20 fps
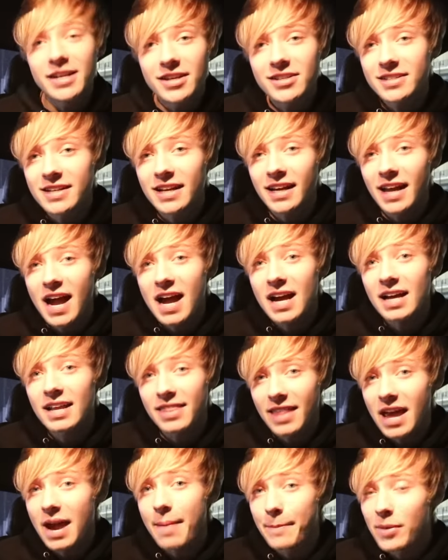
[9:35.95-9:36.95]
it doesn't got
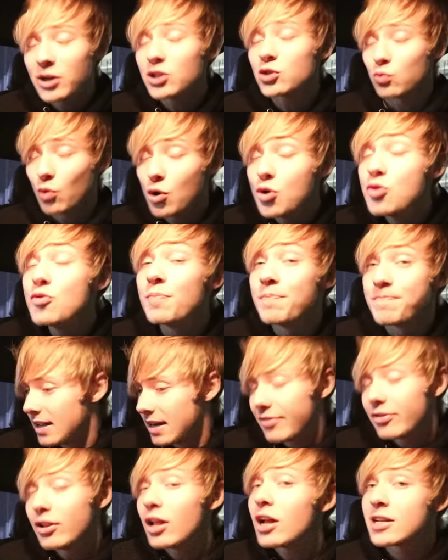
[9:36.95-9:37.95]
that much room. And I
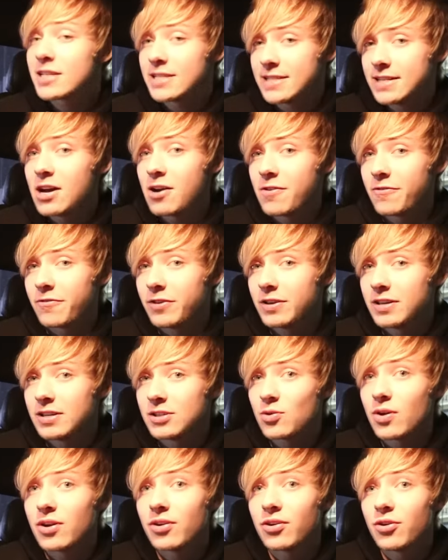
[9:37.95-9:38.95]
have a lot of stuff,
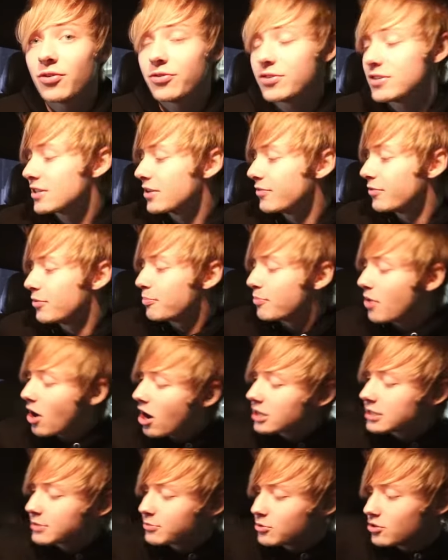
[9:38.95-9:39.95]
so I don't know if this is gonna be
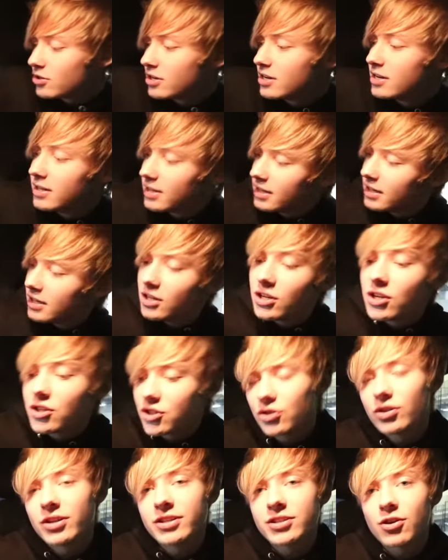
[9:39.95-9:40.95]
possible.
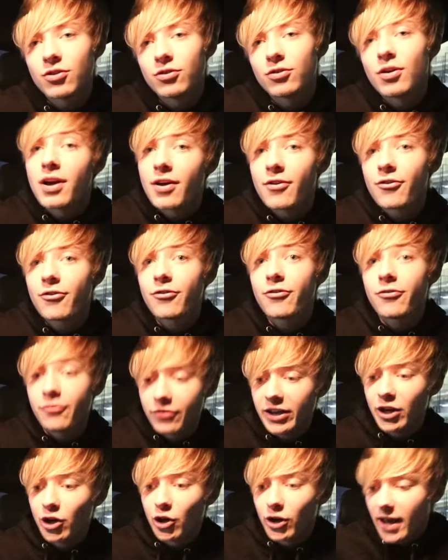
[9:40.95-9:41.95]
So let's go
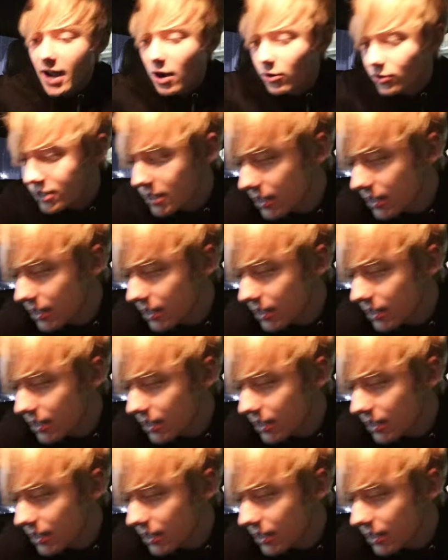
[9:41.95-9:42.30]
figure it out.